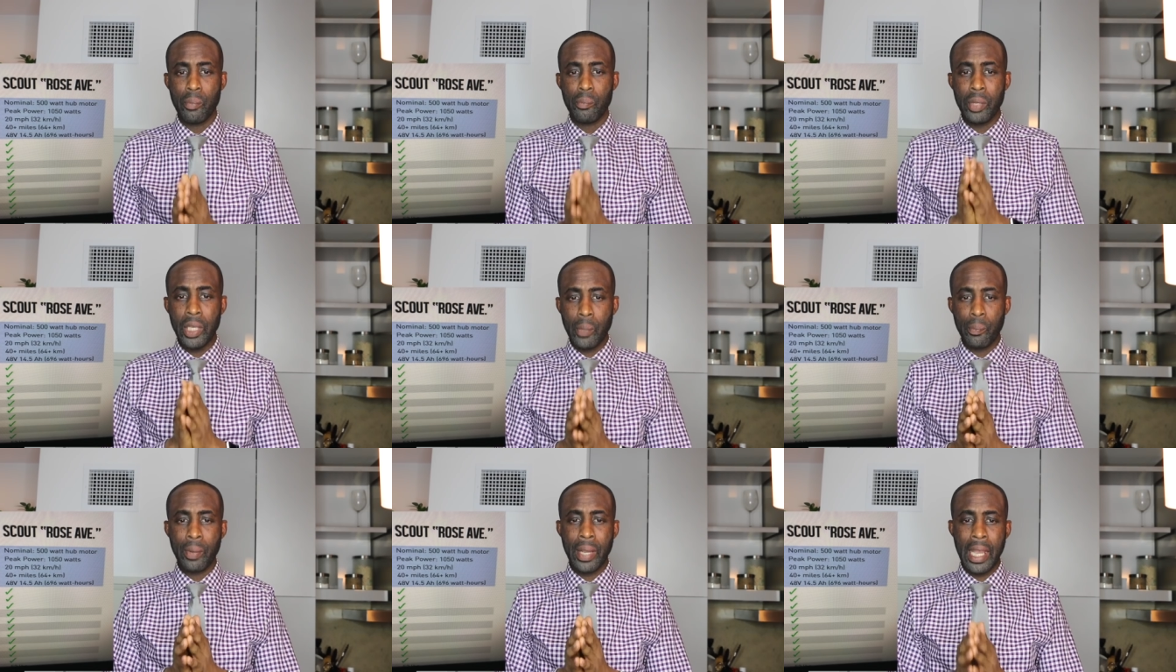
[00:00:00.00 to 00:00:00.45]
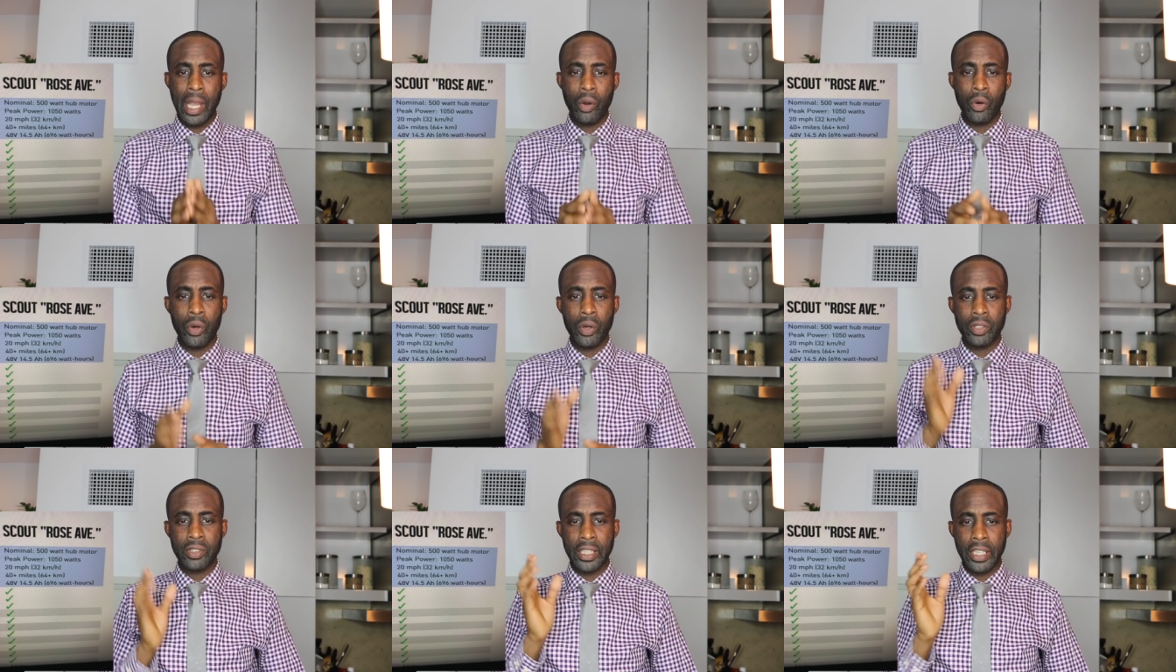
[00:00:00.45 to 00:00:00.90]
peak
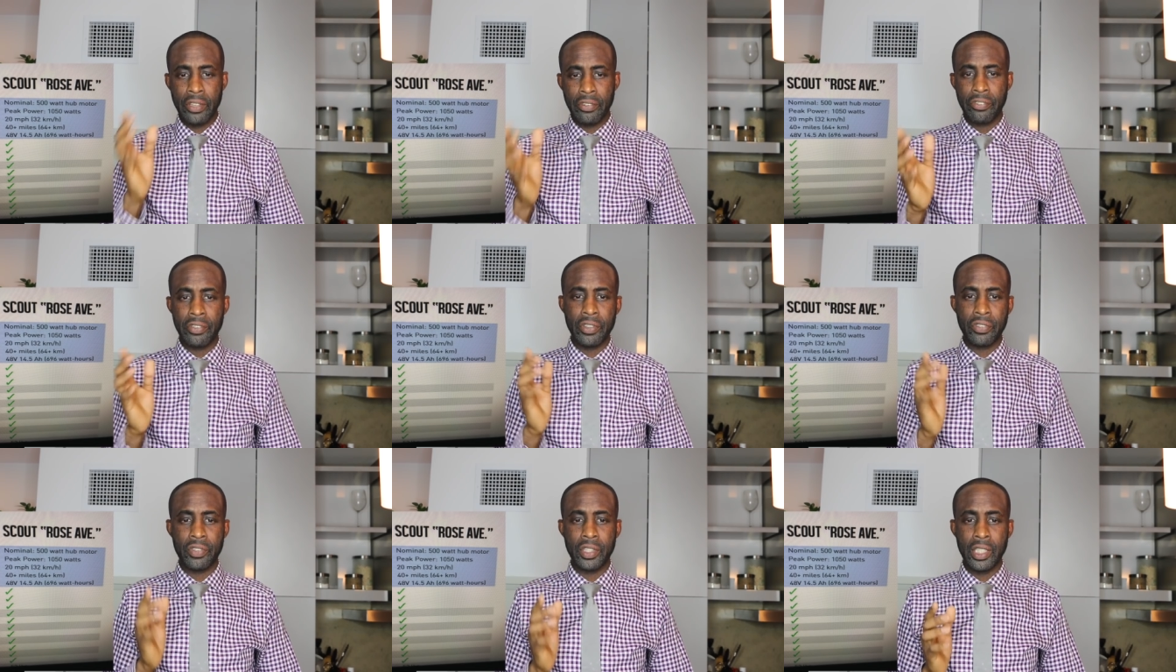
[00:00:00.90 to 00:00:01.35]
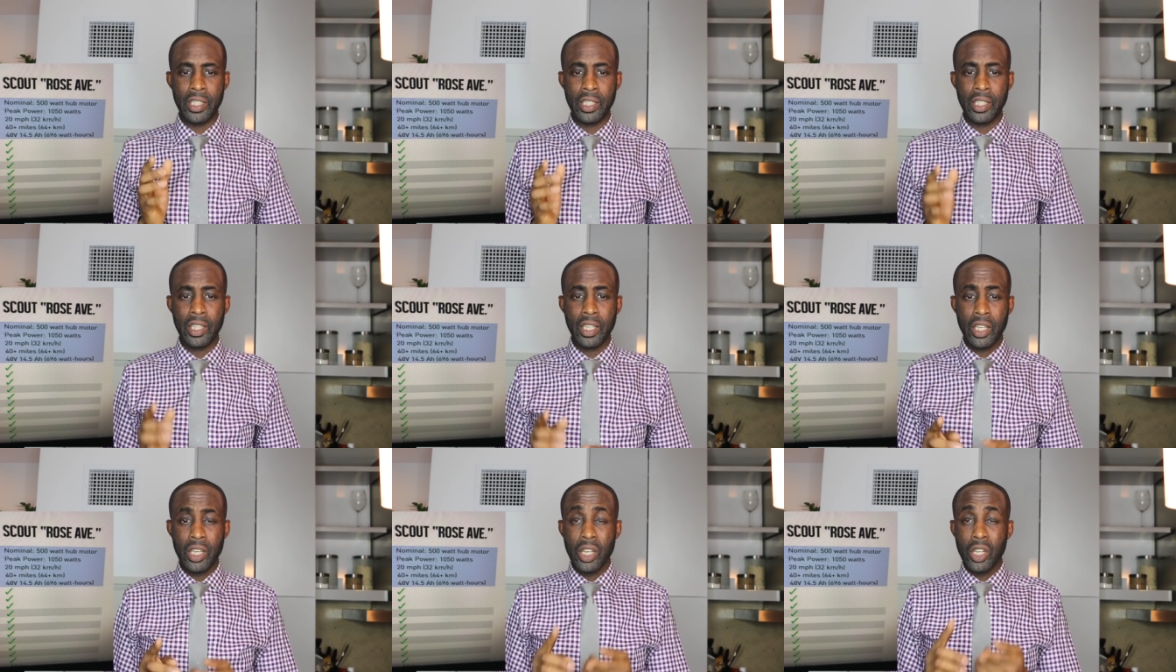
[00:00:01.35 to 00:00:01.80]
power
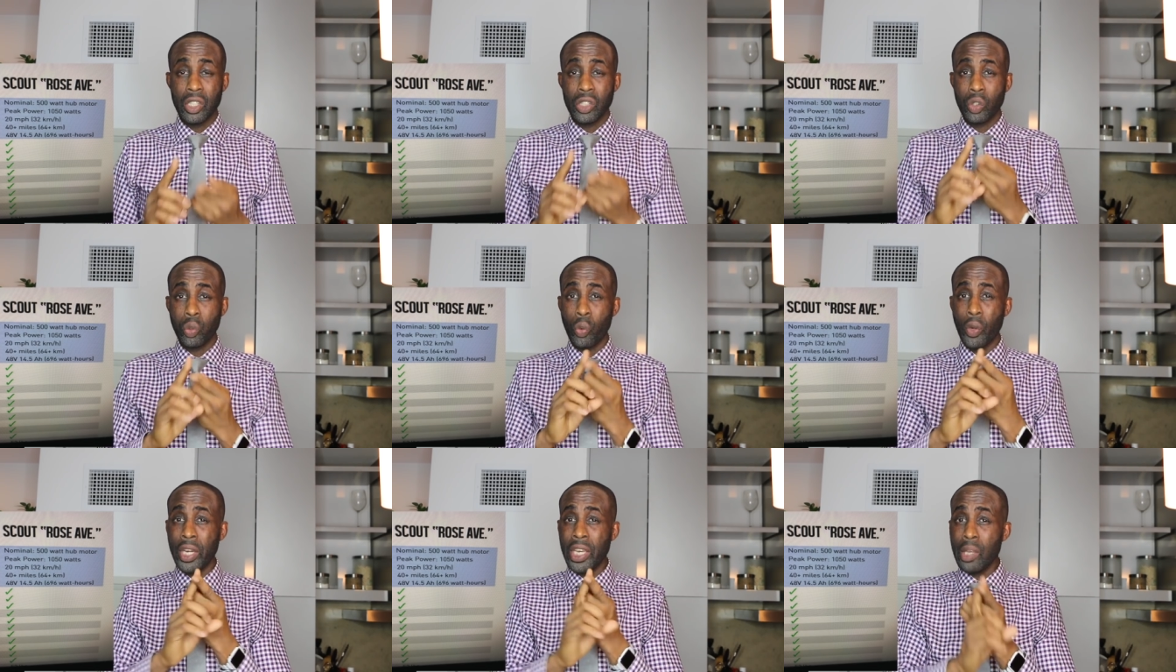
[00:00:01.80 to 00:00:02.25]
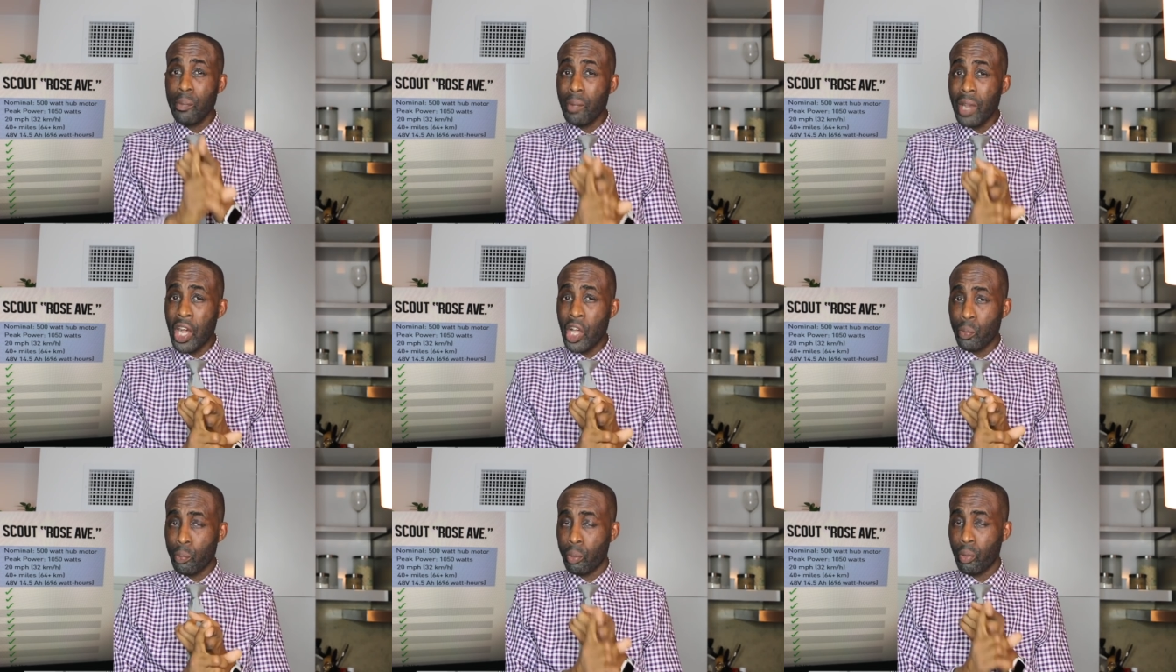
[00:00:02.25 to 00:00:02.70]
1050, 20
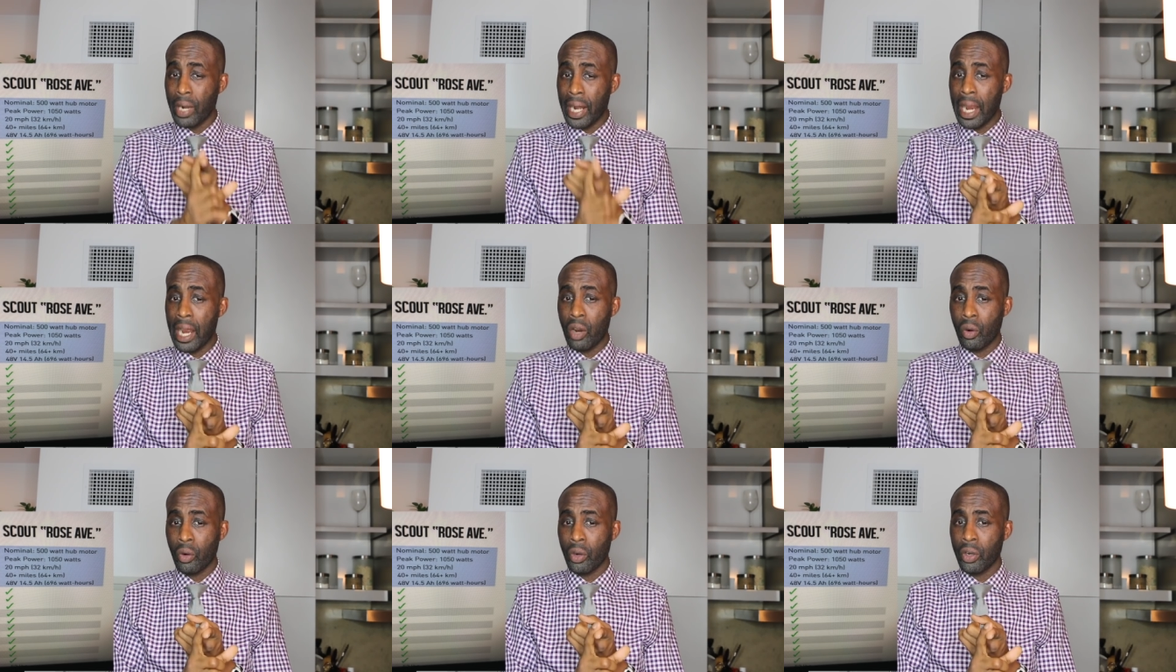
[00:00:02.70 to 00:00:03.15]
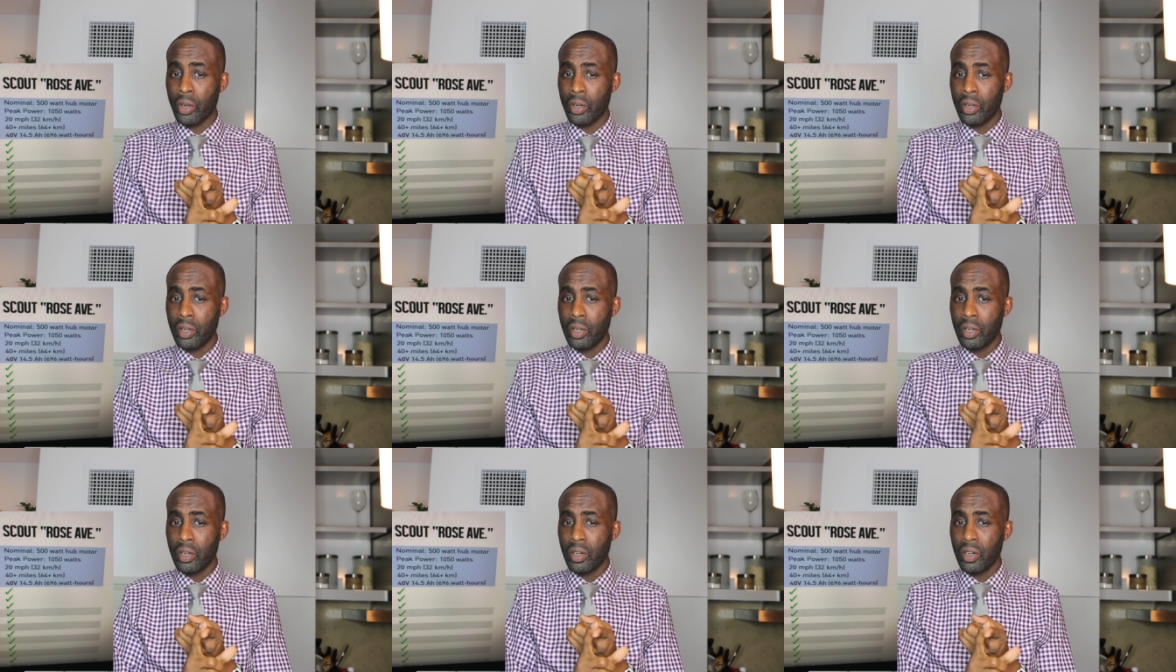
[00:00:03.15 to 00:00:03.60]
miles per
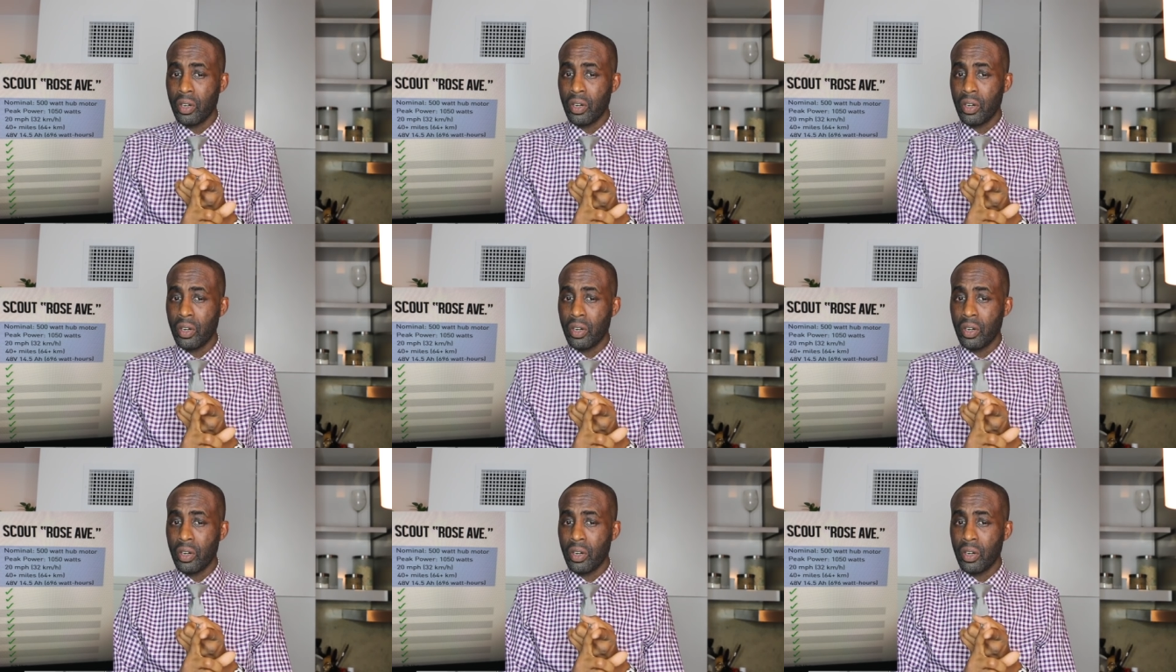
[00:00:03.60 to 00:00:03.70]
hour,